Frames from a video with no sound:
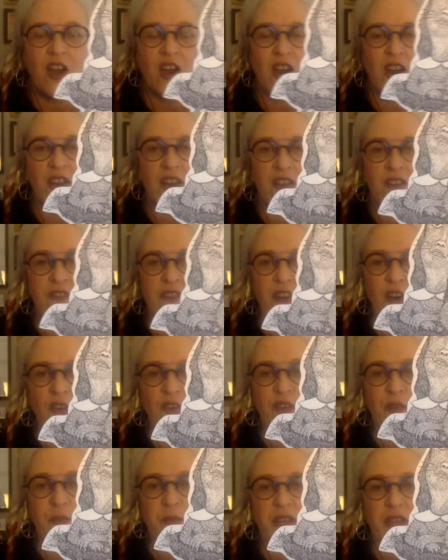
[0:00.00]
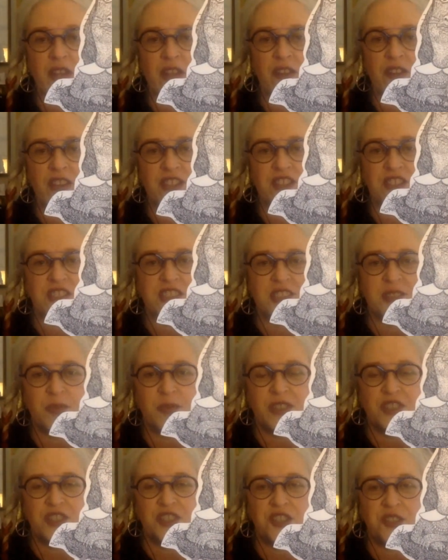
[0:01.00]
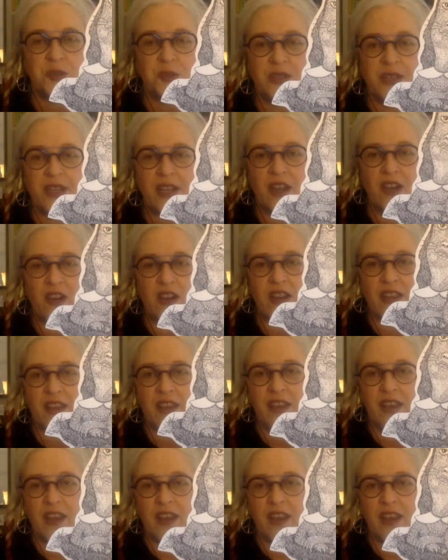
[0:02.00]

on a velvet pillow that she's been chewing on.